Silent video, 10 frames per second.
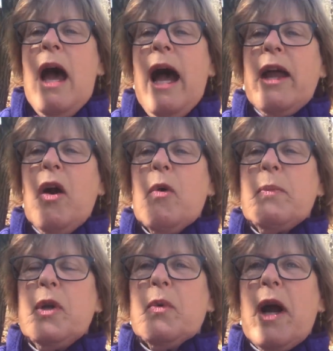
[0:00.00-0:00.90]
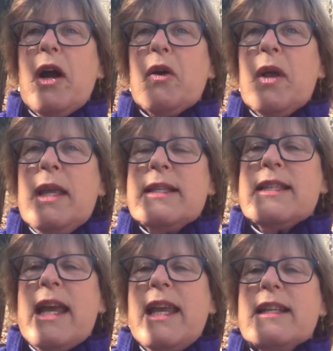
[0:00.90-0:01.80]
I hope you are
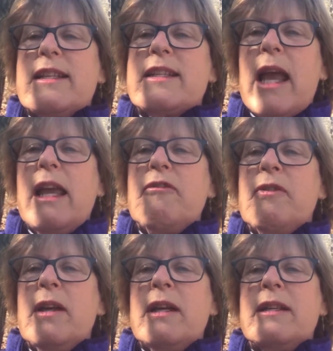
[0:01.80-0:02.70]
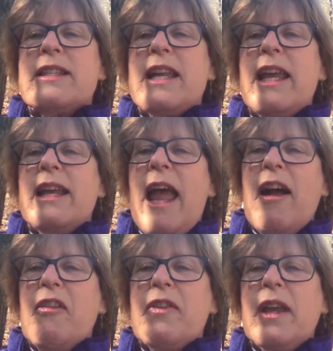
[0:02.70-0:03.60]
staying safe and staying
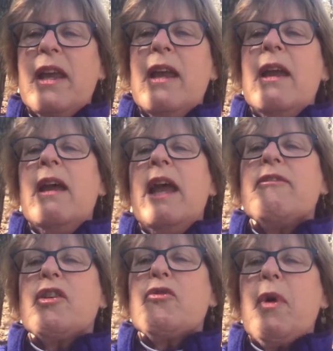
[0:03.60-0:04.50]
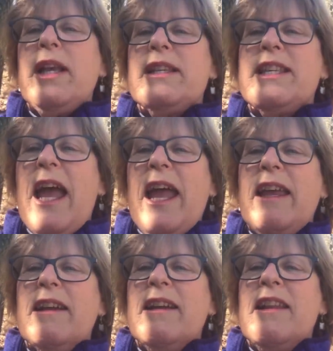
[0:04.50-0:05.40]
healthy. Have a great day.
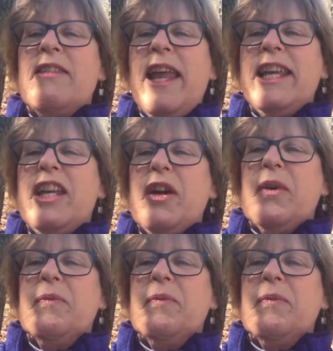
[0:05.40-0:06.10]
Thank you.